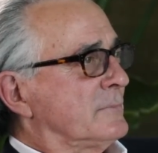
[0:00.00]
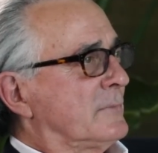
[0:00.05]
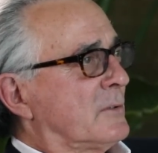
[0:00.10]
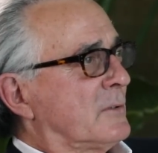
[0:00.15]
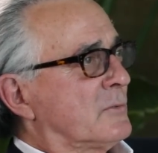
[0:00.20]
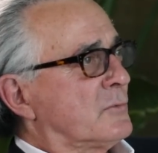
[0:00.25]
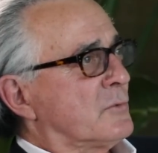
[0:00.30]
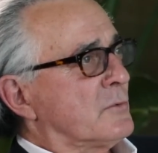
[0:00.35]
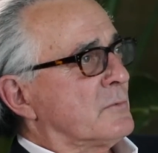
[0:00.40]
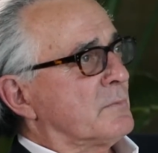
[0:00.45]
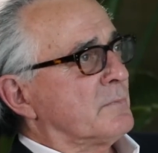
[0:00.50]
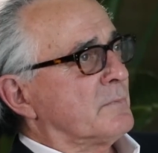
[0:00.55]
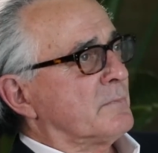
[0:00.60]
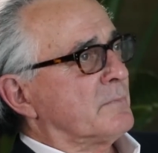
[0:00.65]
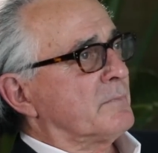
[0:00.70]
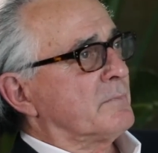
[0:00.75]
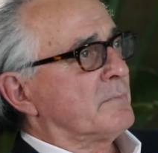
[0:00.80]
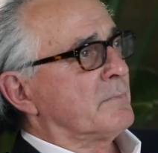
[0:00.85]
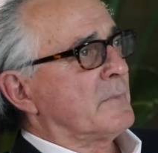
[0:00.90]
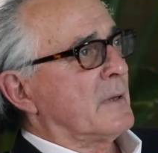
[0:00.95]
That
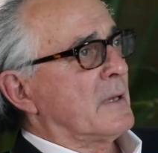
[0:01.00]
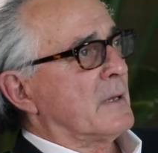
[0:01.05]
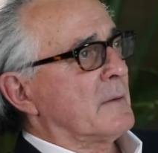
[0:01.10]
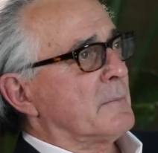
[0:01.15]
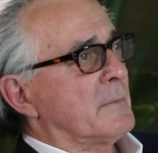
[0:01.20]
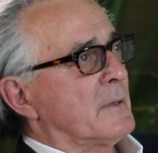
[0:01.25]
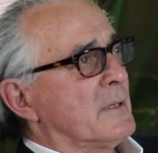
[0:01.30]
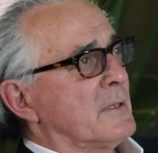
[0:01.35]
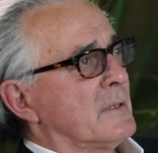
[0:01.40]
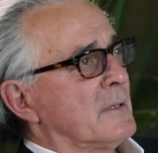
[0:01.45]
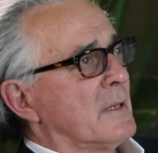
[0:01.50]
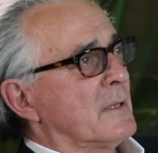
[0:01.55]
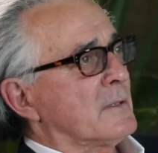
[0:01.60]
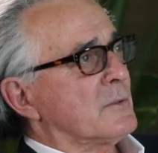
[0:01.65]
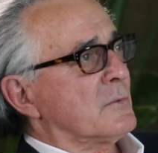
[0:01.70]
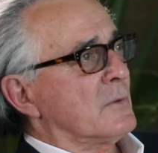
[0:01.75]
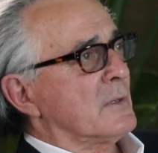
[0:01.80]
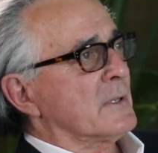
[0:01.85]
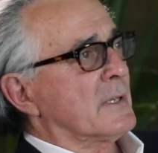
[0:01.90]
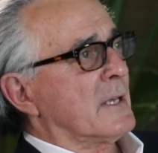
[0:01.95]
may have been,
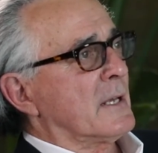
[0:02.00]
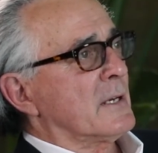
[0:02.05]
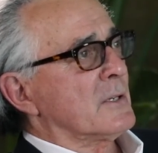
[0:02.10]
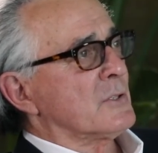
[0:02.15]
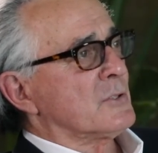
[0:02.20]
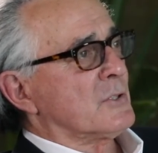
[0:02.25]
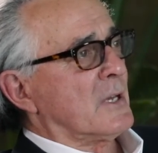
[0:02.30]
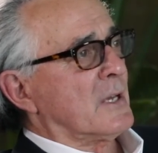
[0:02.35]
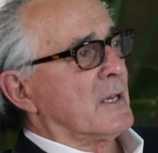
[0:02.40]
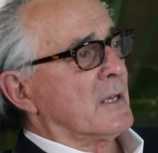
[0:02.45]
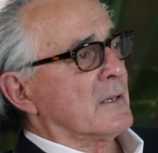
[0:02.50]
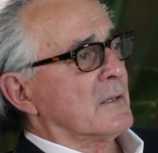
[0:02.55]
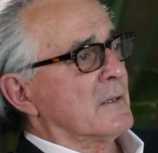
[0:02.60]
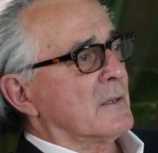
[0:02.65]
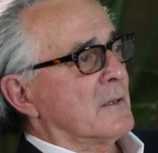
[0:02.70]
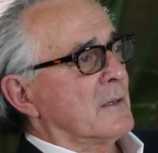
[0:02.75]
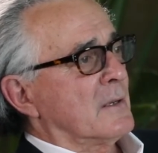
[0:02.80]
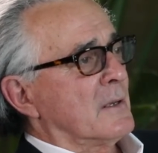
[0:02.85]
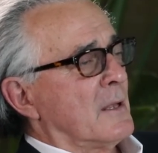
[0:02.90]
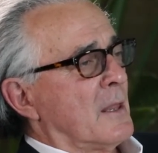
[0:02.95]
that's really kind of sad.
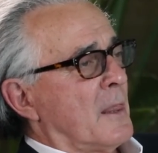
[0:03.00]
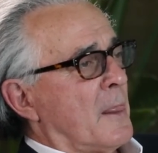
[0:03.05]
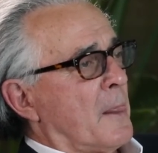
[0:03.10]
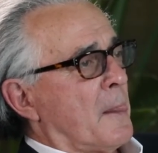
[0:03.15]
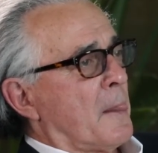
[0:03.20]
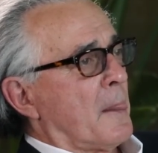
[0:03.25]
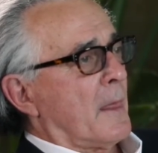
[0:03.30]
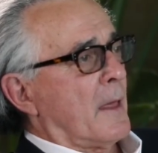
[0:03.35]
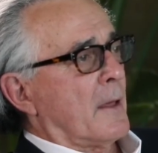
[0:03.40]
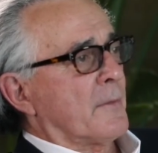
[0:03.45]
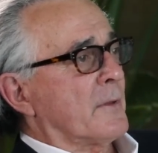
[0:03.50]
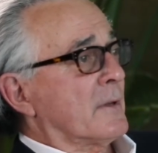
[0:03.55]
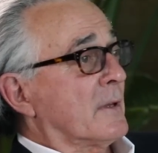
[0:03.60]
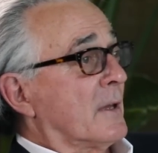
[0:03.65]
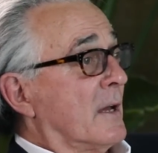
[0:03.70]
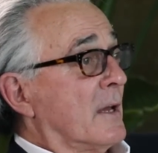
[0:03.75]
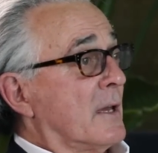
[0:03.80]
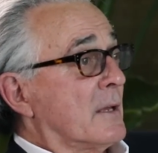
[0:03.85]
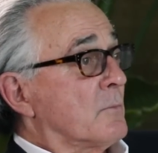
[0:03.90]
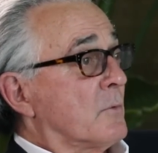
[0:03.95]
I think
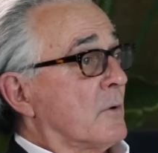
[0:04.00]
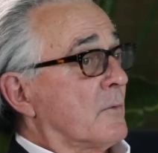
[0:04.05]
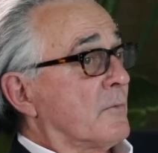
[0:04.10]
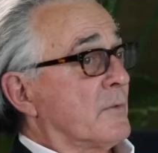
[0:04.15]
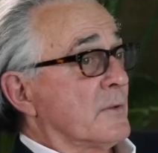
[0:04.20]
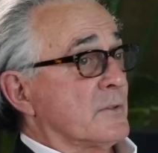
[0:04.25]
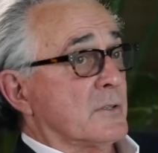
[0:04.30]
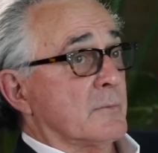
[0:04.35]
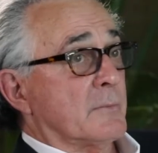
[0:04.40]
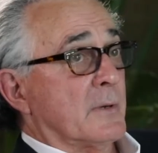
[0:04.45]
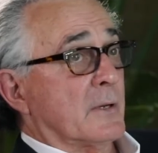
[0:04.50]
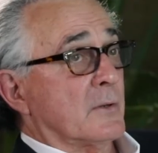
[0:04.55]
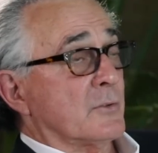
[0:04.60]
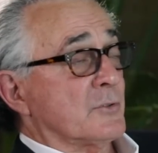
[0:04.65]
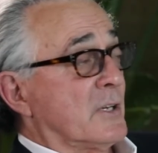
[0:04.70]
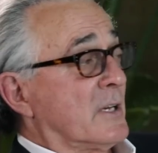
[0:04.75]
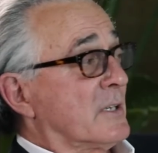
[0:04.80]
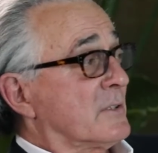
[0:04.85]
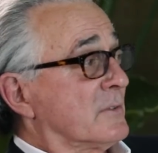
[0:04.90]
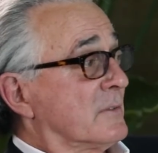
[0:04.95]
I had more friends than Michael
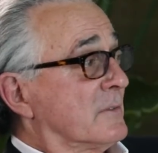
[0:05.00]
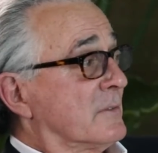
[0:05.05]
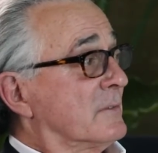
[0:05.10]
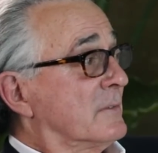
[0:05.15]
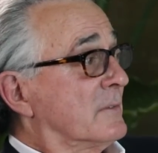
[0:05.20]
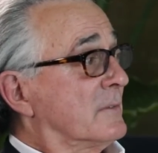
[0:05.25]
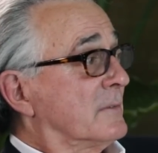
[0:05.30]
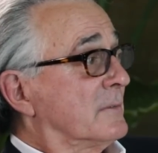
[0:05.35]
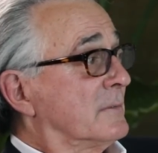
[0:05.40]
Jackson.